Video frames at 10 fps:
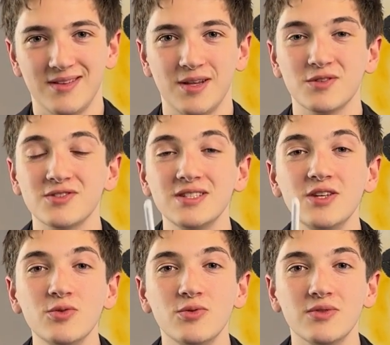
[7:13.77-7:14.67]
They want to see
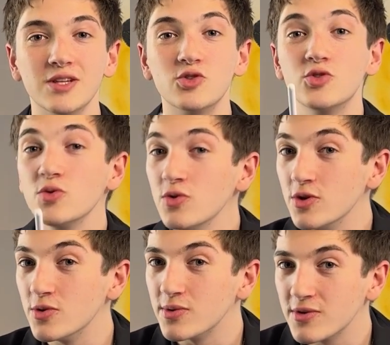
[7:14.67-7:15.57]
you, the true
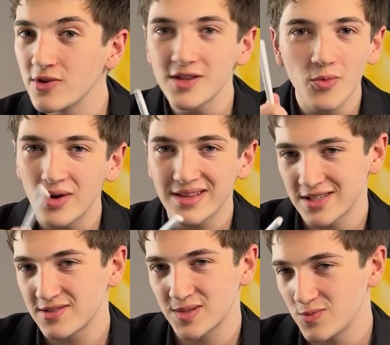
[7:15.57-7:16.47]
you, not the one that
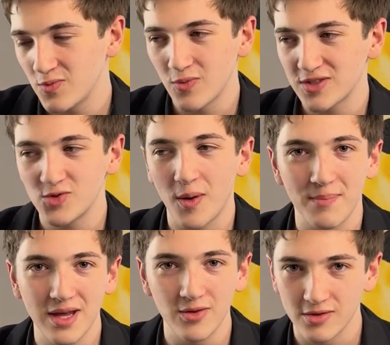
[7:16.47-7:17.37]
wants to
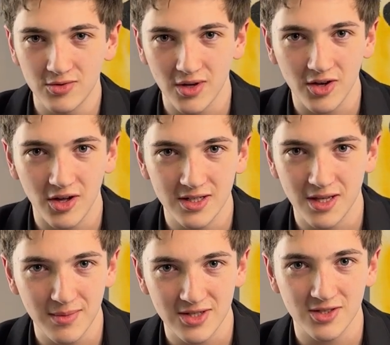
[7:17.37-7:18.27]
appeal to a college
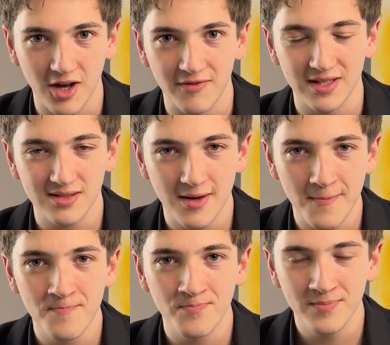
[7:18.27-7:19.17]
admissions office.
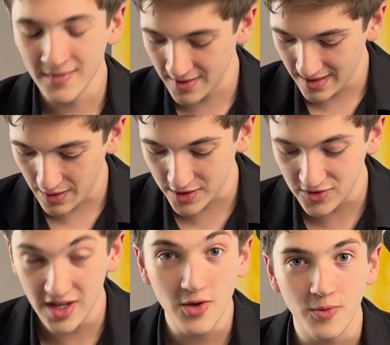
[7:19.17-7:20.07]
They want to
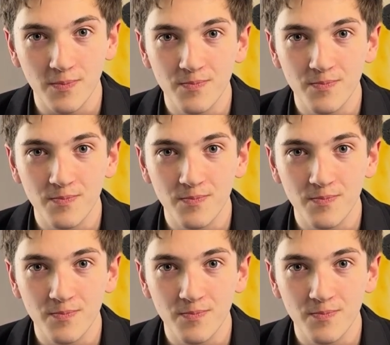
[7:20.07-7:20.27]
see you.